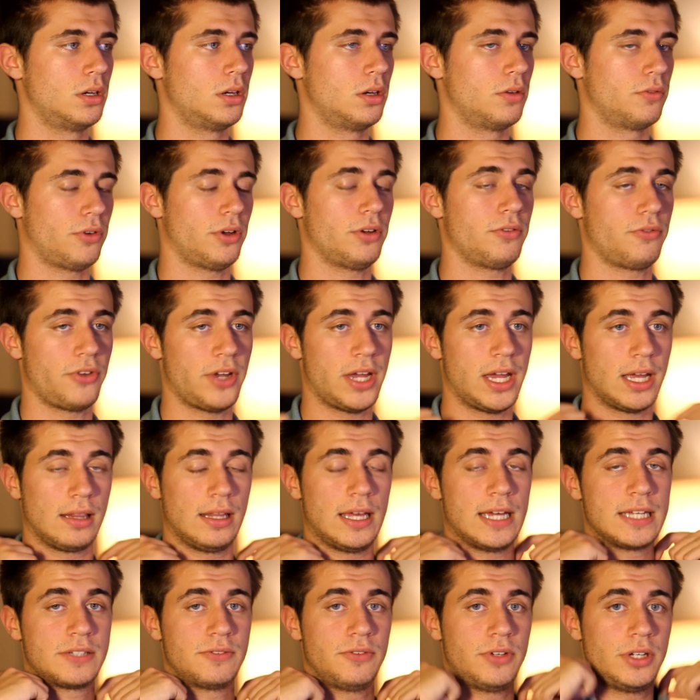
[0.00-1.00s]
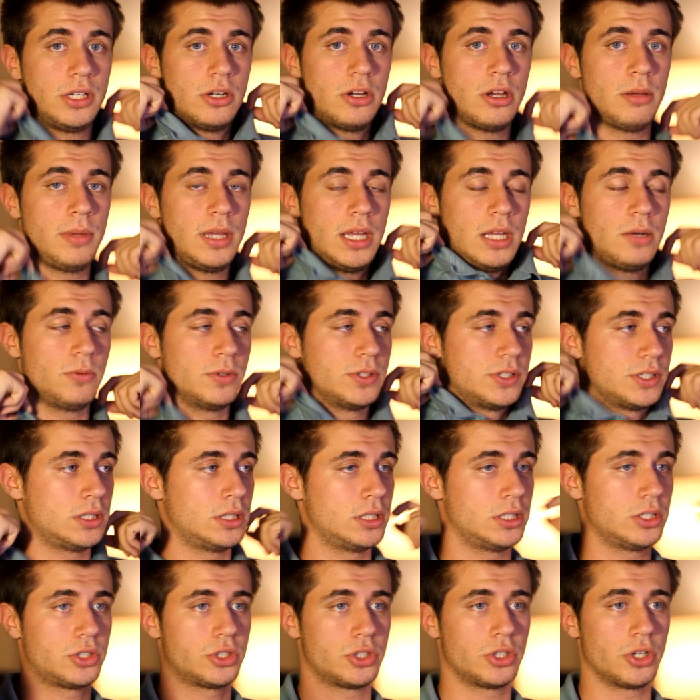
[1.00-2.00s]
Fun fact, last video I made was in
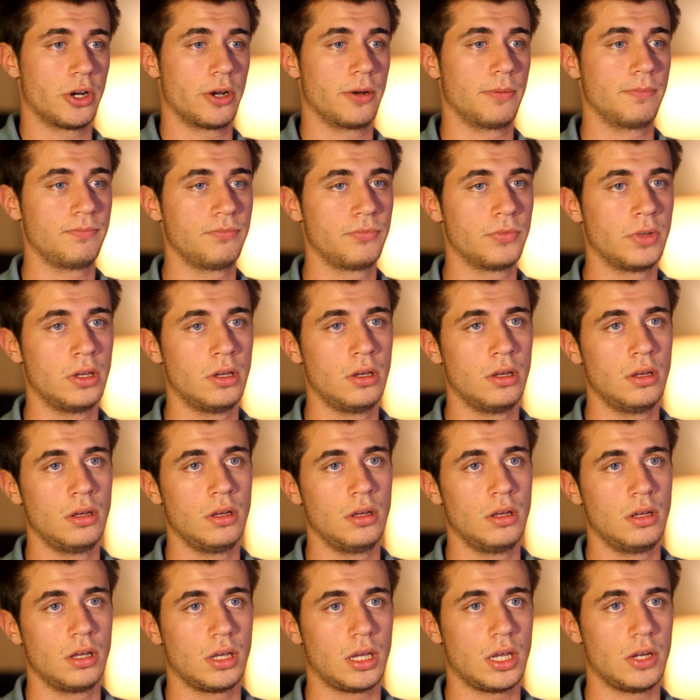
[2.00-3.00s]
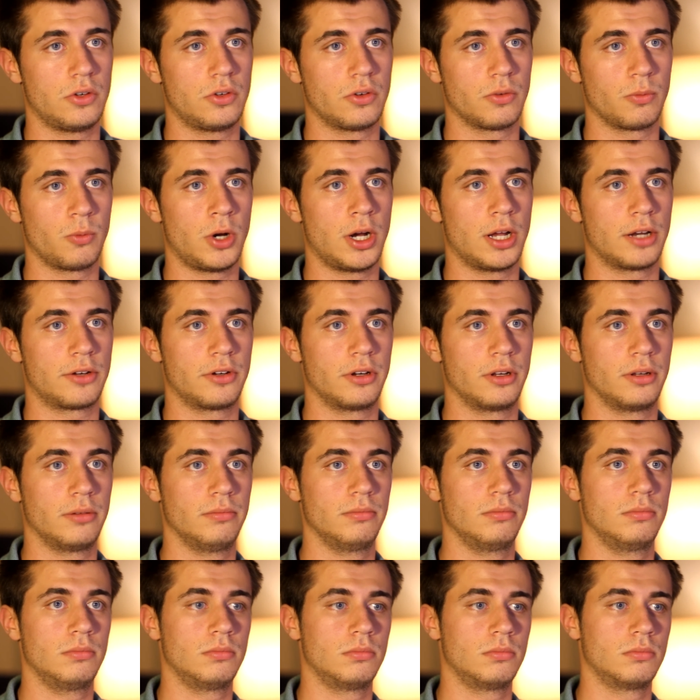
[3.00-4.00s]
this shirt. In case you're
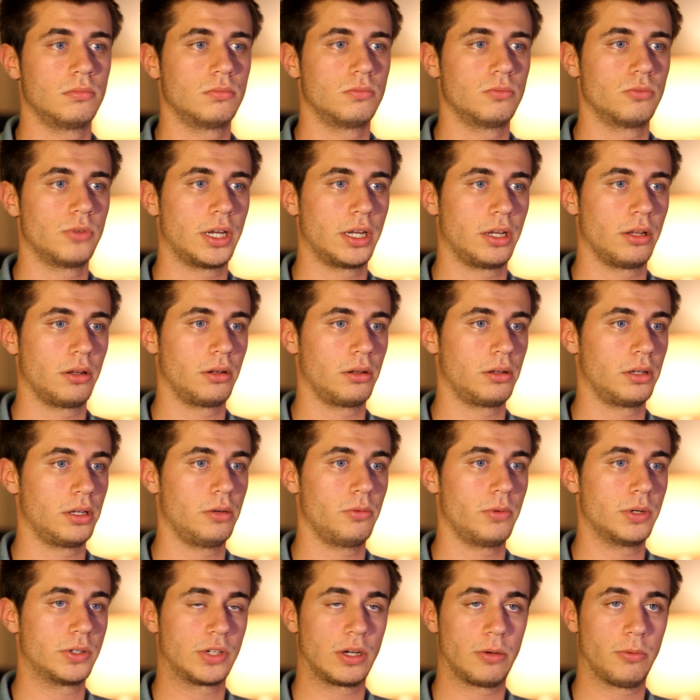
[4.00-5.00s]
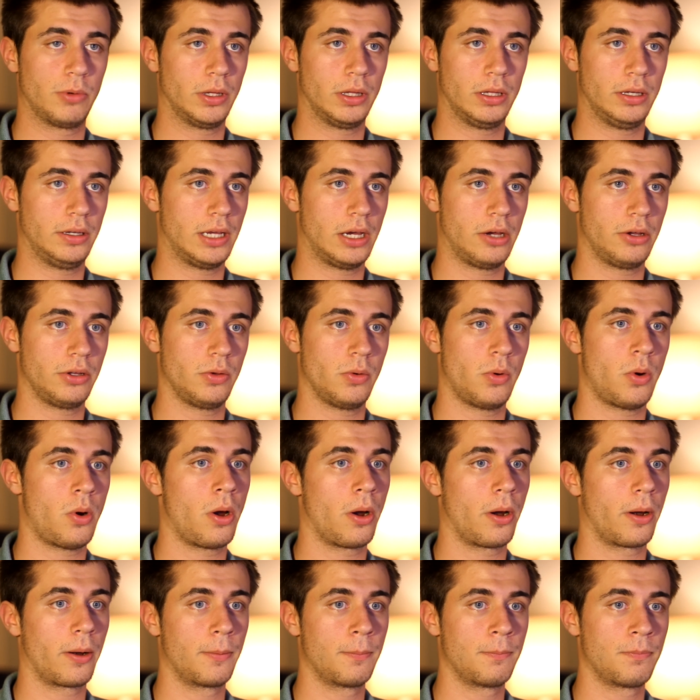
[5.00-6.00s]
watching regularly, which I really doubt you
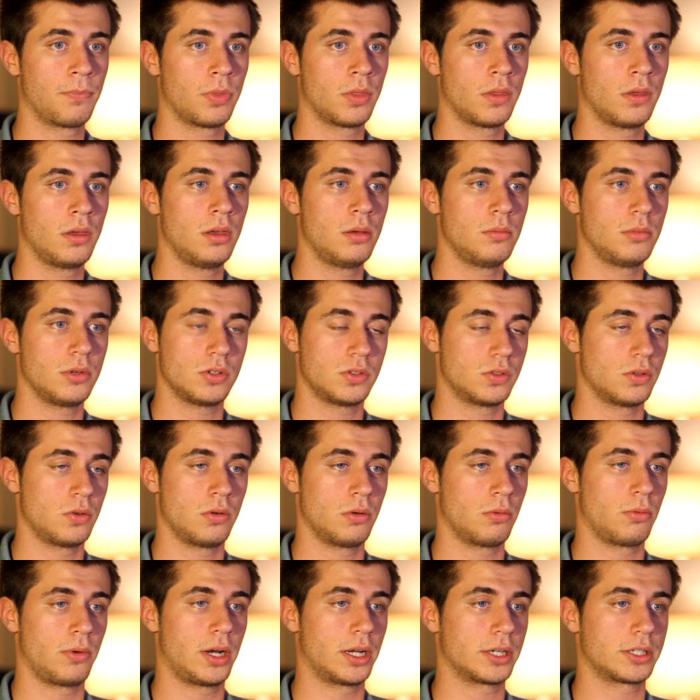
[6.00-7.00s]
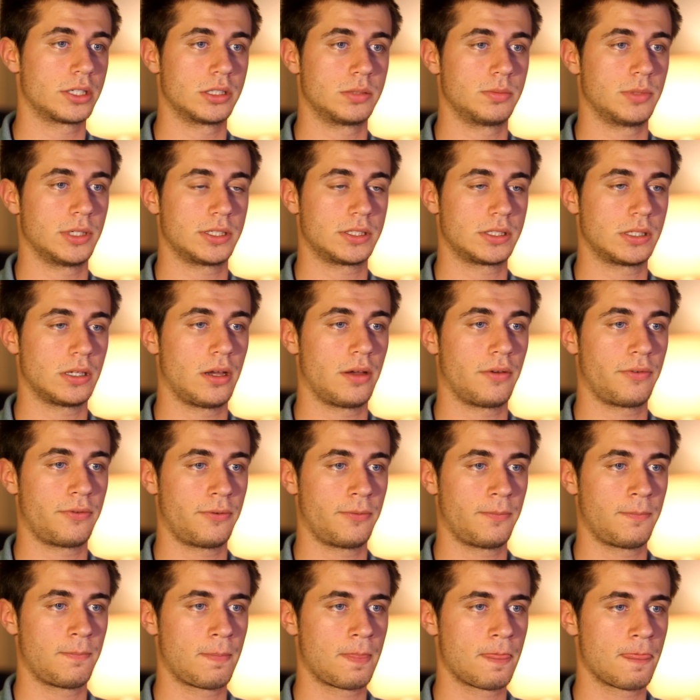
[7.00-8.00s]
are, because no one watches my stuff.
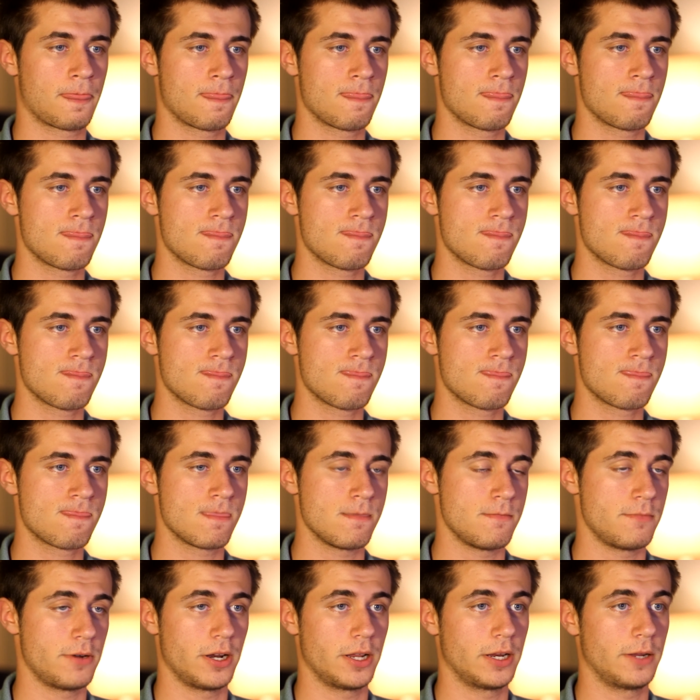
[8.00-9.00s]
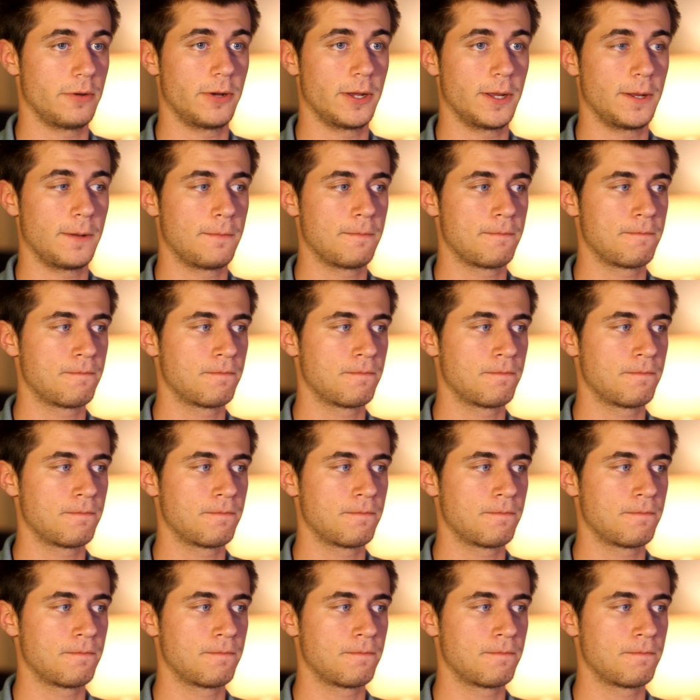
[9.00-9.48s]
But anyway.